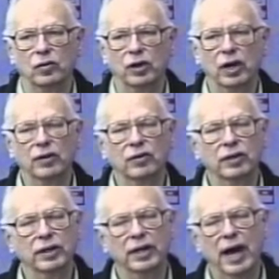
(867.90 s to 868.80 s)
the other
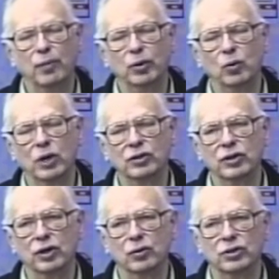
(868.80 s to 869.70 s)
thing that happened was
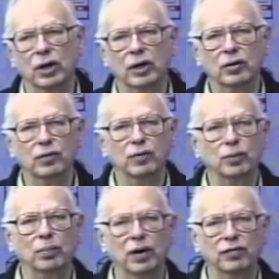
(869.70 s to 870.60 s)
that there was a
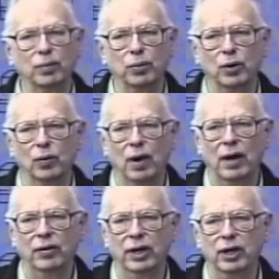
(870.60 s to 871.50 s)
100-foot buffer put
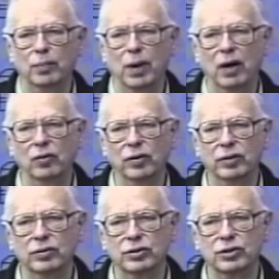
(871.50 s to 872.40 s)
around any boundary
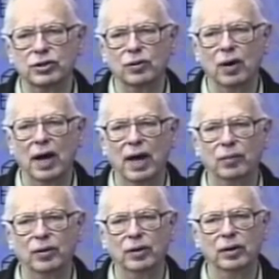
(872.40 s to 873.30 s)
that was
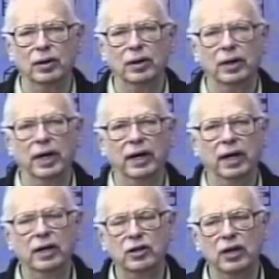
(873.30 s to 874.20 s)
described. And
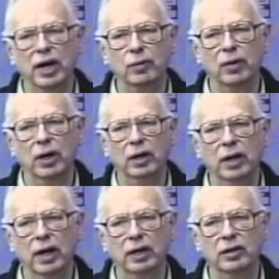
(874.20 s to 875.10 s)
anytime
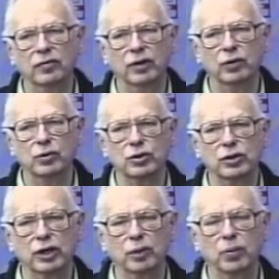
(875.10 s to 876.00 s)
any activity was
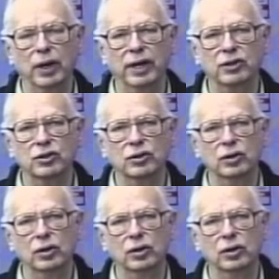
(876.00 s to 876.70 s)
to take place,